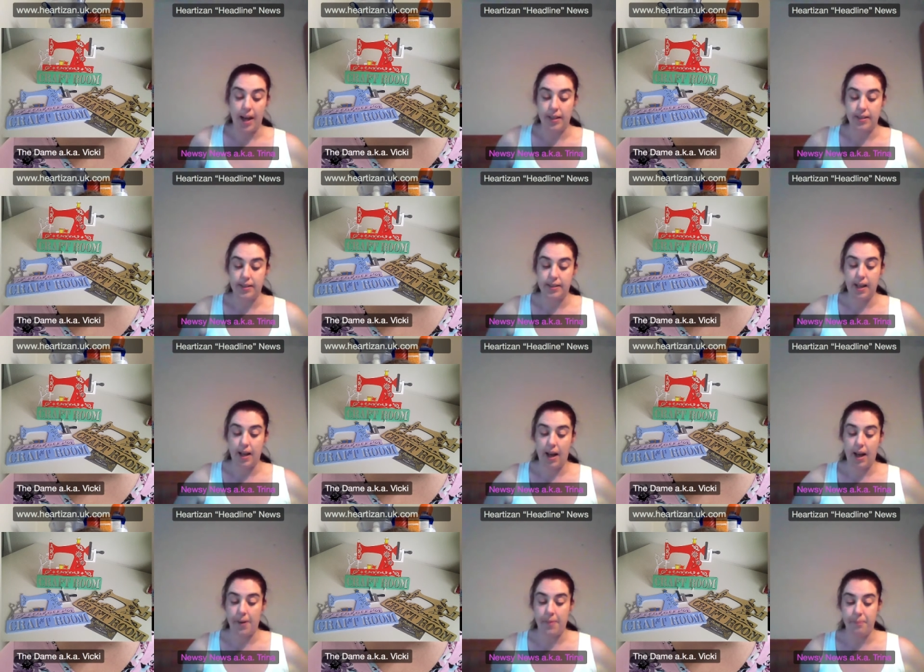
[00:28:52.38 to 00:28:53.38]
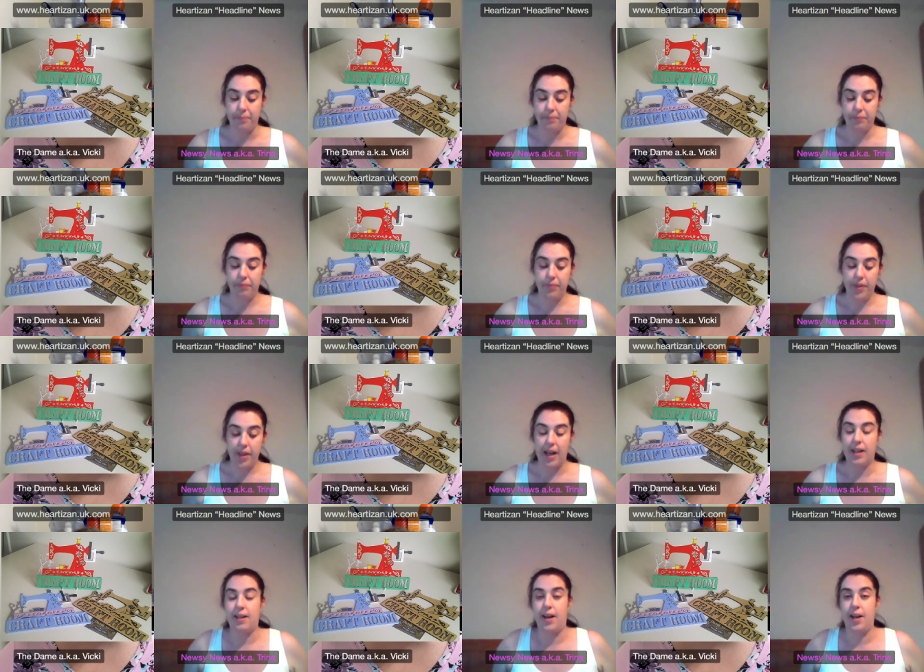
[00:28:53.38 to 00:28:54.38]
there um, we go. Um, I love
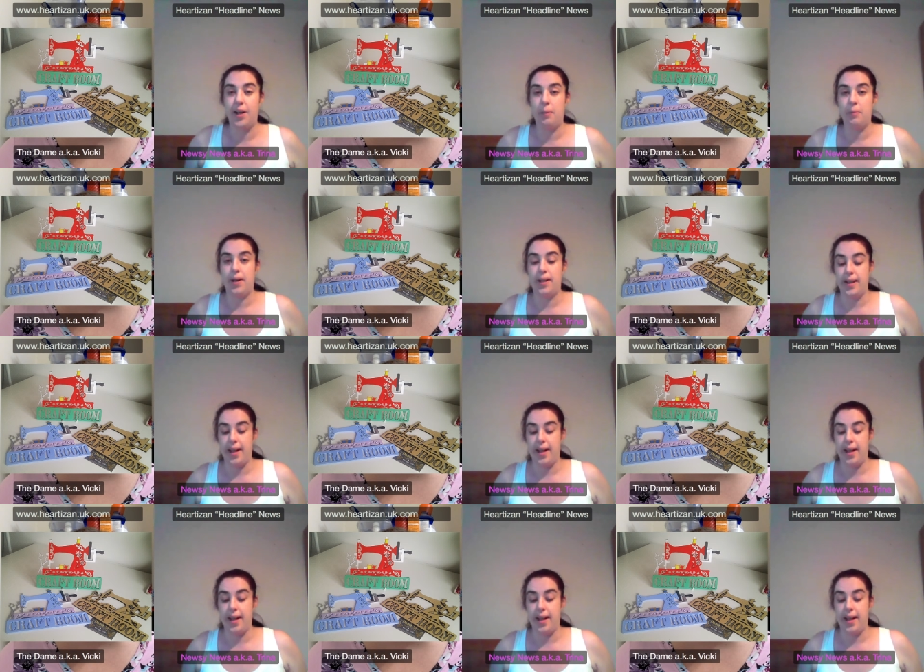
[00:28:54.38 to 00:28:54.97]
these. I want one of